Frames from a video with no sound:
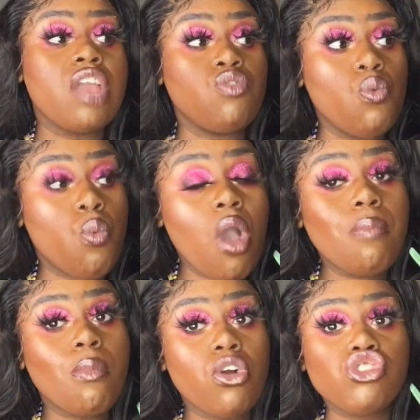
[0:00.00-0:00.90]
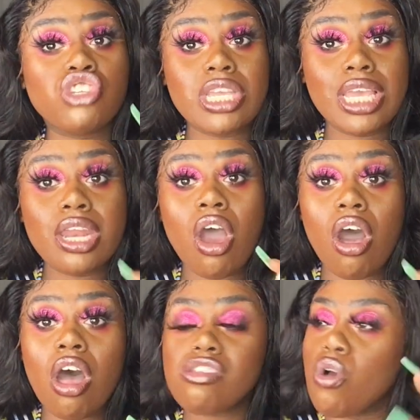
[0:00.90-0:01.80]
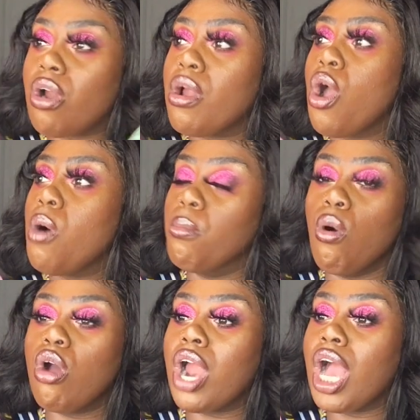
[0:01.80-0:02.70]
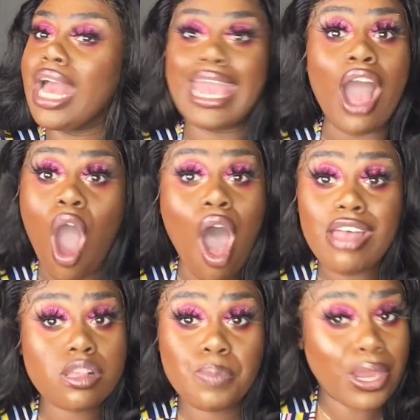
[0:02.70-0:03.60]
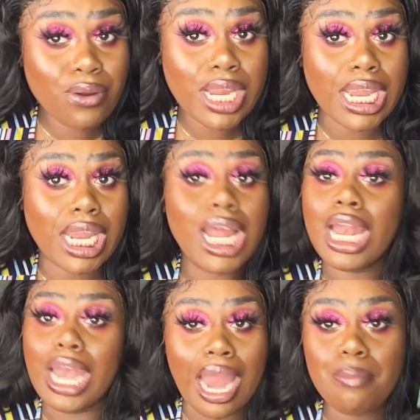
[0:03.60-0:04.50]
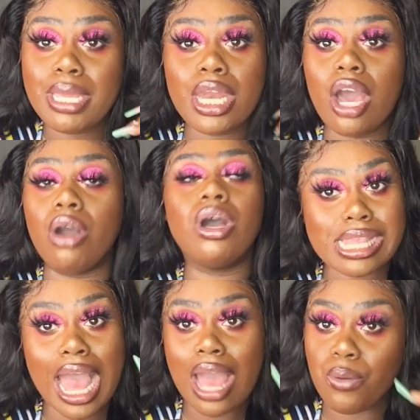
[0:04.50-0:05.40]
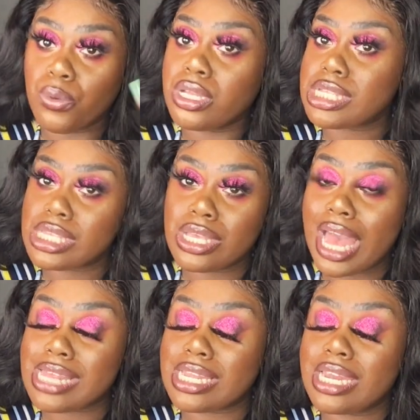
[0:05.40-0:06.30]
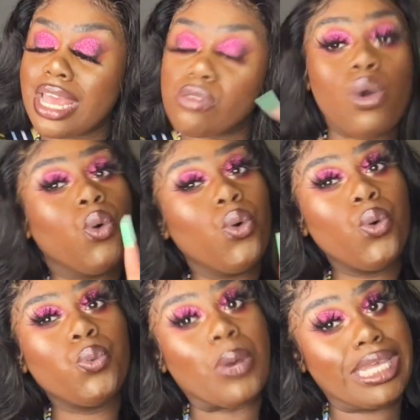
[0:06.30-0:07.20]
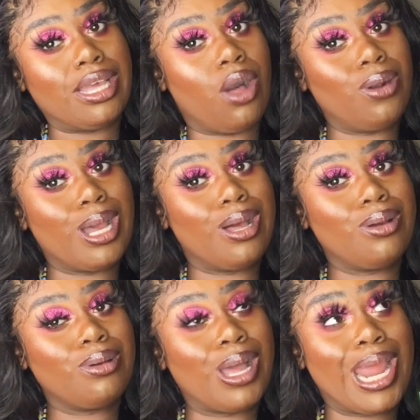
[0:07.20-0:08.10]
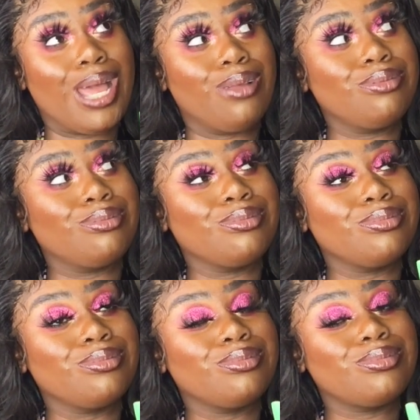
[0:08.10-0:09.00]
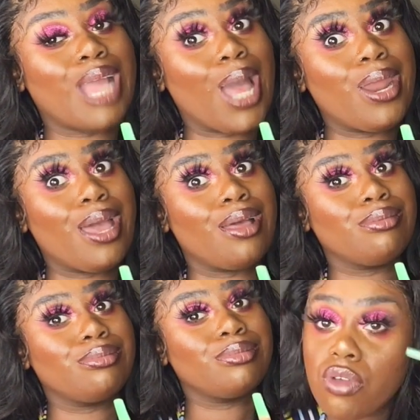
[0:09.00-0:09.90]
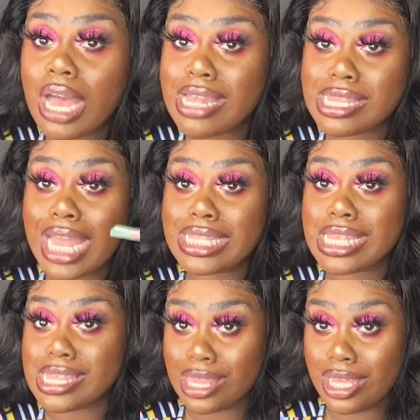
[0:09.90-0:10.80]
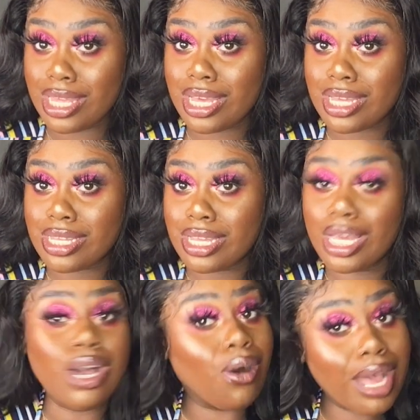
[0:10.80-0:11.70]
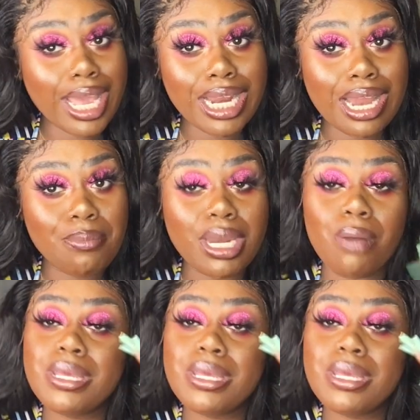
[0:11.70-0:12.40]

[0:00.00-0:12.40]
If you want more Shein hauls or more hauls, period, let me know. I will see you guys in the next one. Ooh, wait, hold on. If you guys like this look, go ahead and let me know,